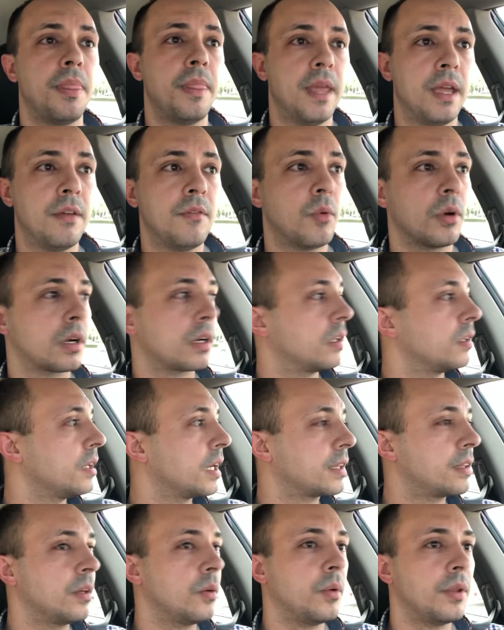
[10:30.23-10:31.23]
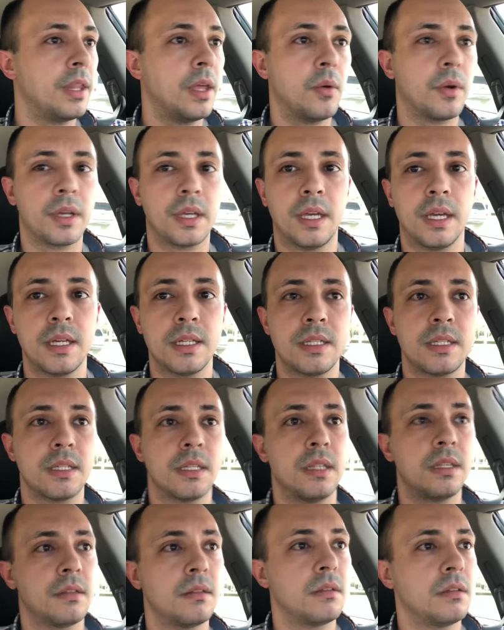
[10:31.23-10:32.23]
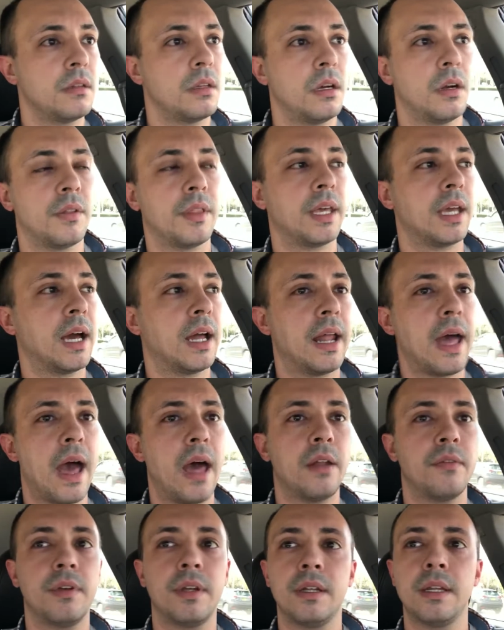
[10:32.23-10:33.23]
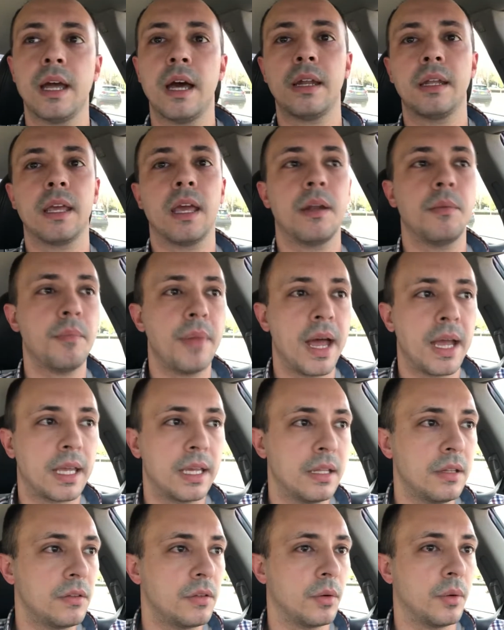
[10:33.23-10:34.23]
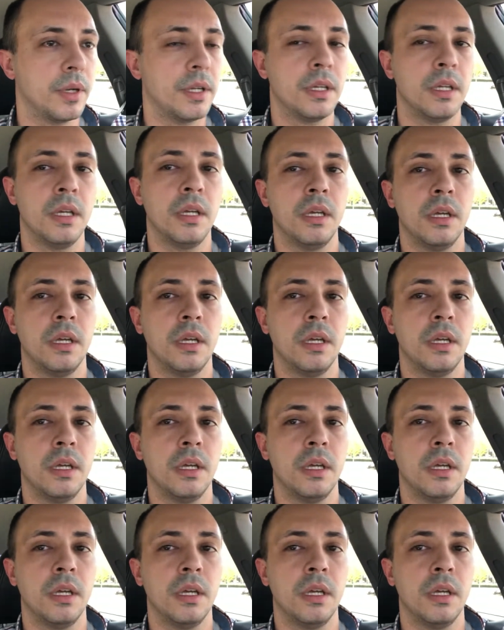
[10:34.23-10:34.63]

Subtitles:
They were collecting when they were kids, and they got out of it, and now they're getting back into it.